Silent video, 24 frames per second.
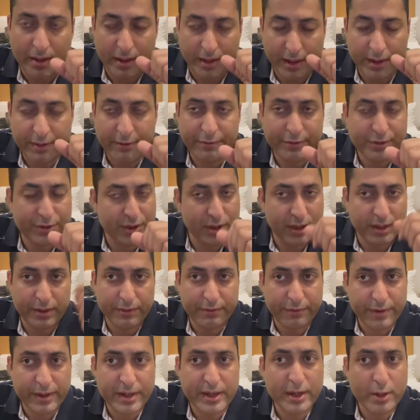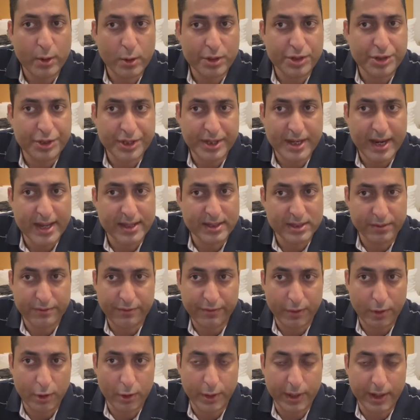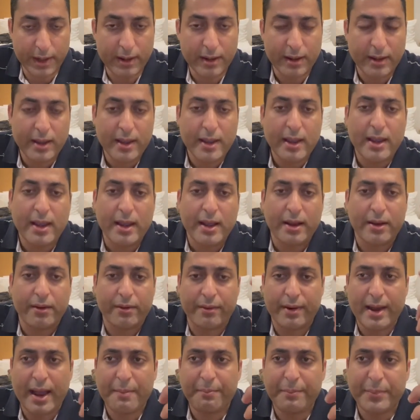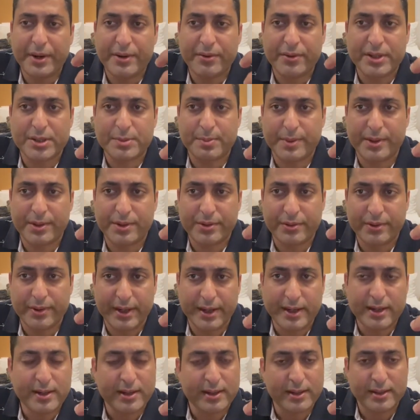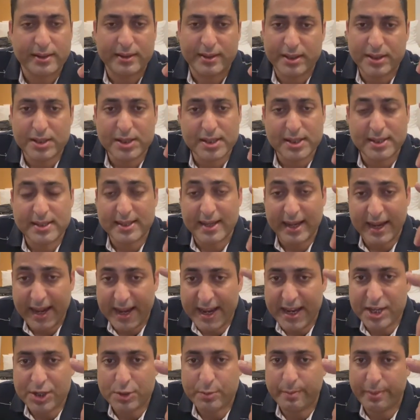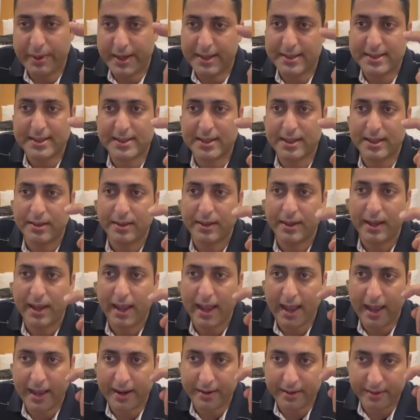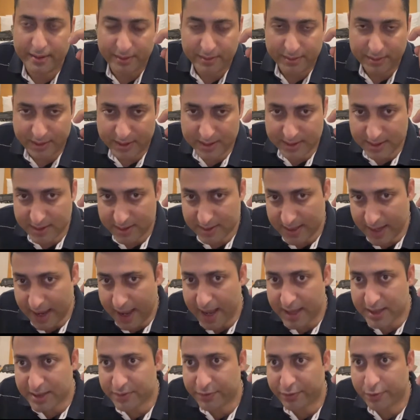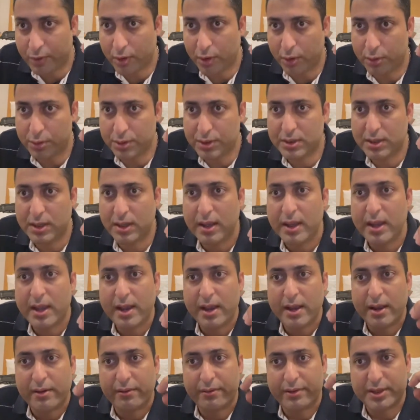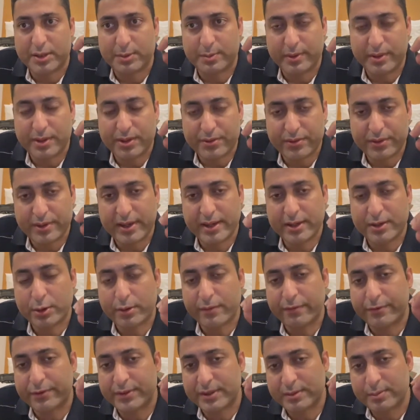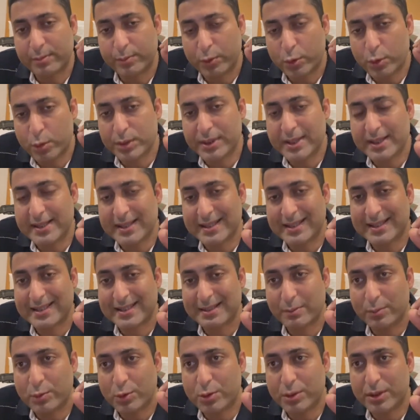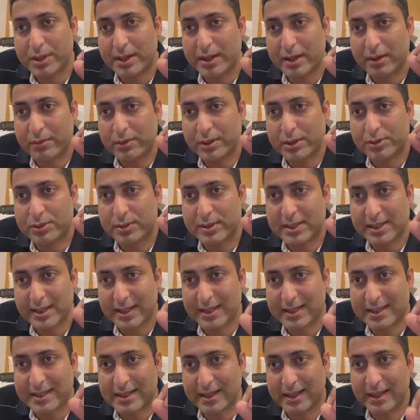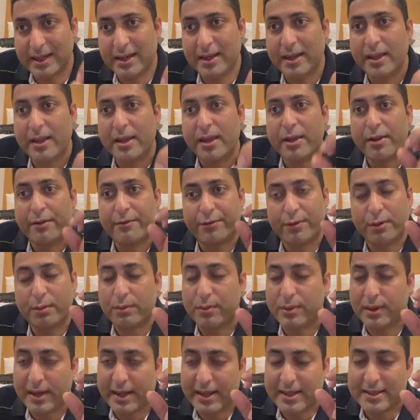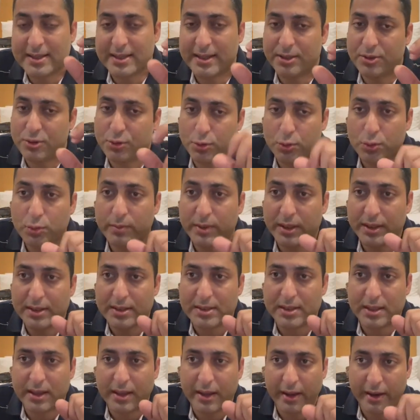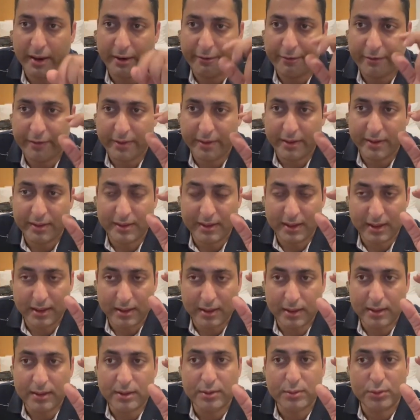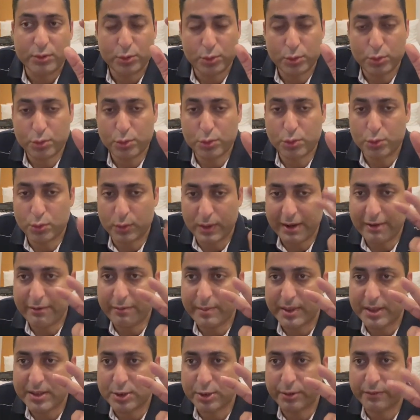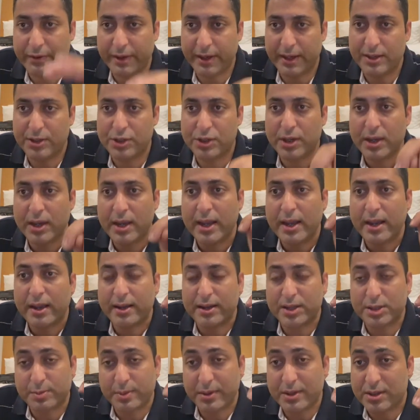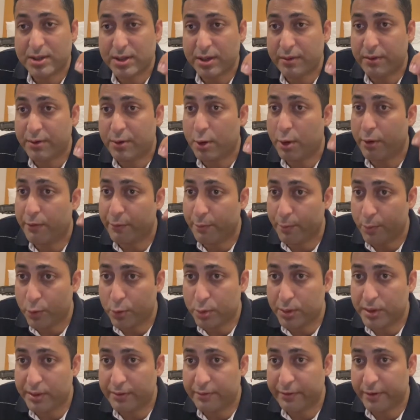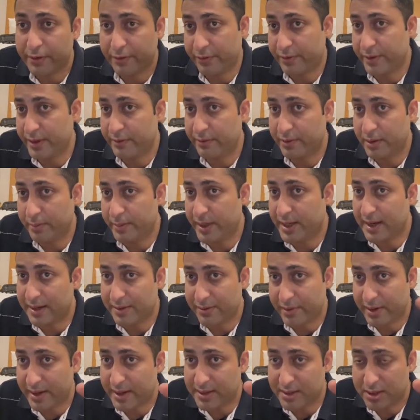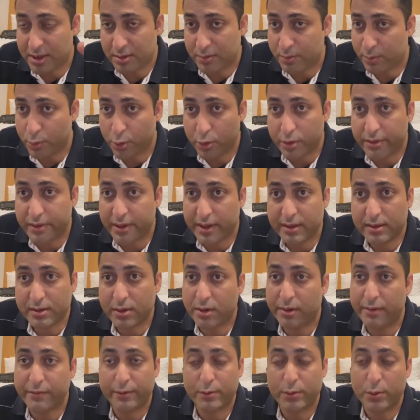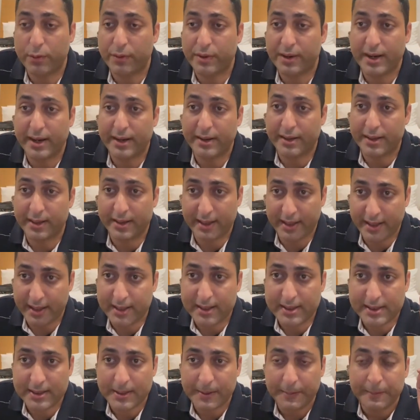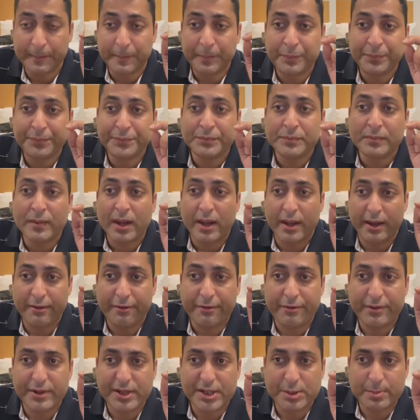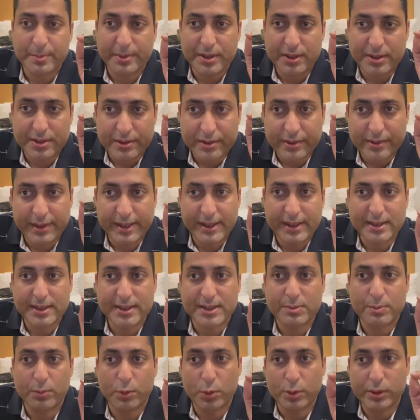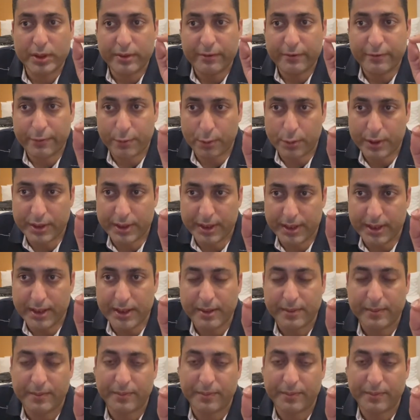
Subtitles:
if he or she has the following: rapid respiratory rate, this is age based and this is as follows: respiratory rate of more than equal to 60 for less than 2 months. If they are 2 to 12 months of age, respiratory rate of more than 50 will be categorized as moderate COVID-19 case. If respiratory rate is more than 40